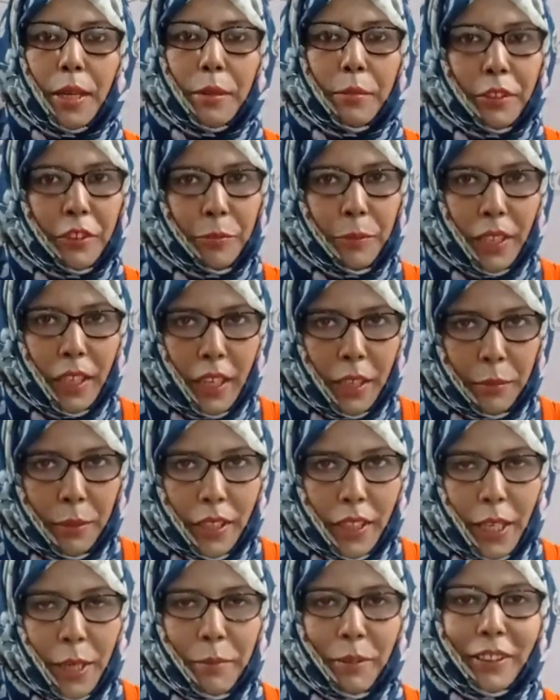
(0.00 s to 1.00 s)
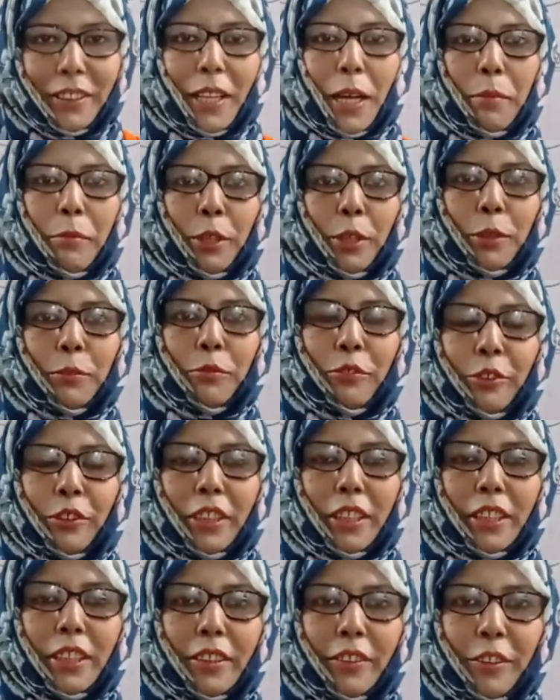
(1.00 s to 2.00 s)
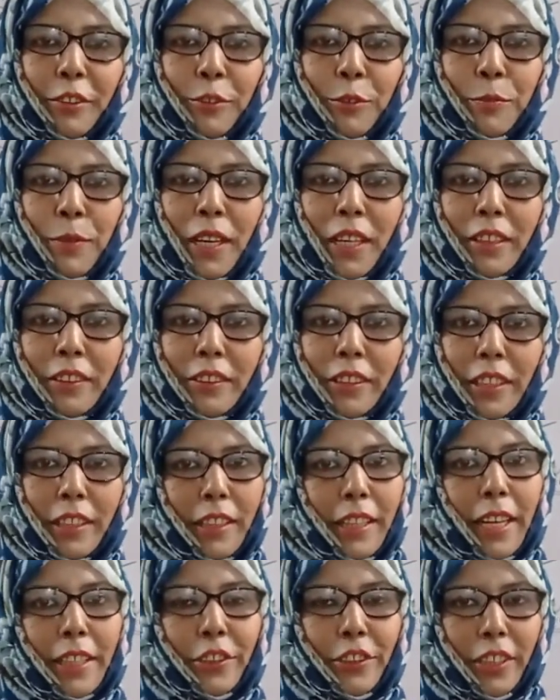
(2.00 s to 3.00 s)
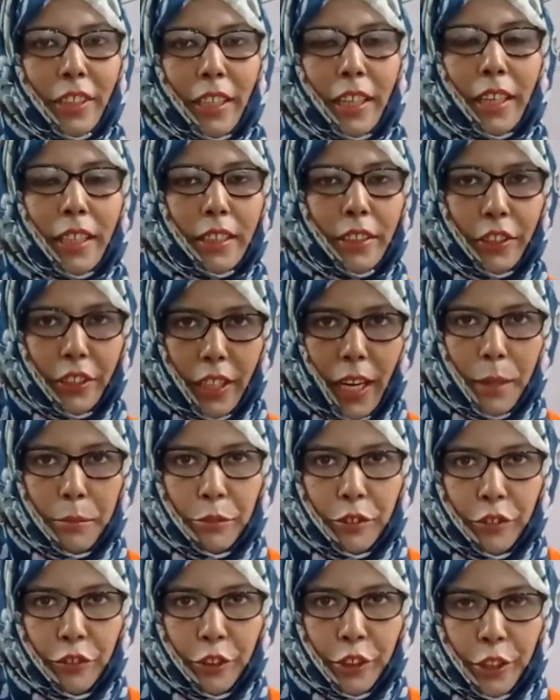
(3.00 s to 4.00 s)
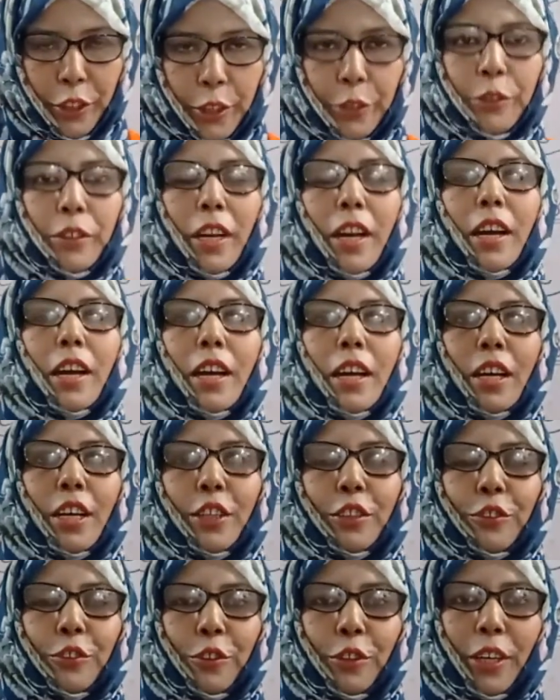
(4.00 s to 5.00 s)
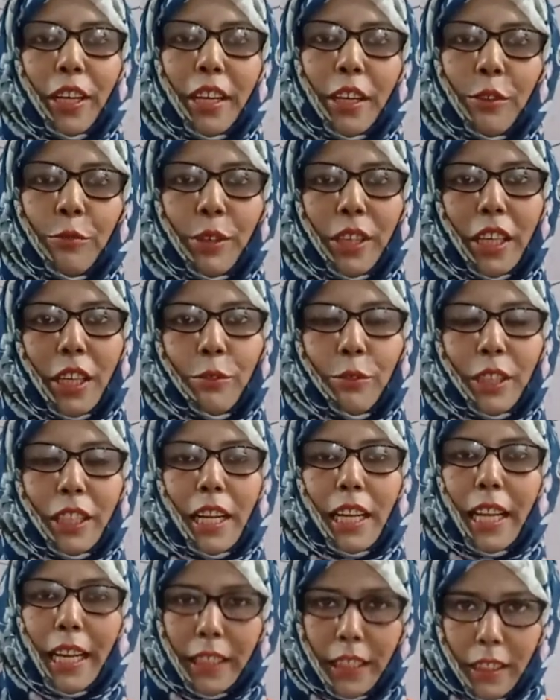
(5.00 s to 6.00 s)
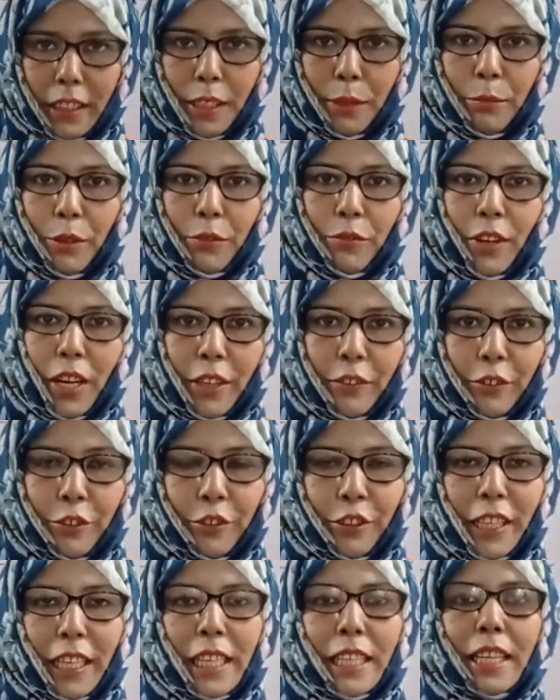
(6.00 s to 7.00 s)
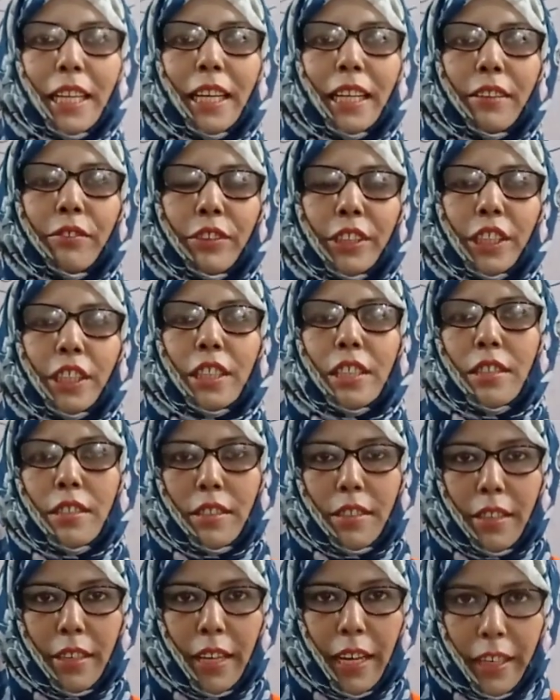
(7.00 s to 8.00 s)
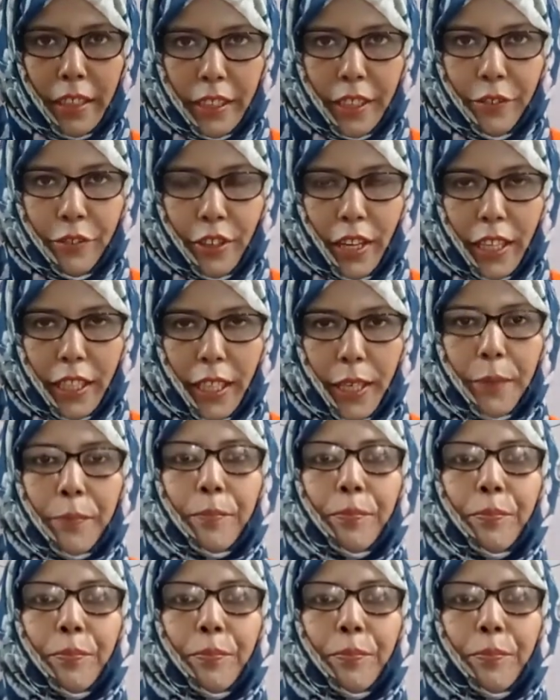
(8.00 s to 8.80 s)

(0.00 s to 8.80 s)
Bismillahirrahmanirrahim. Assalamu alaikum students. This is Umaira Said, lecturer, English Times Institute. So here we are with the lecture number 5 today, which is narrative writing.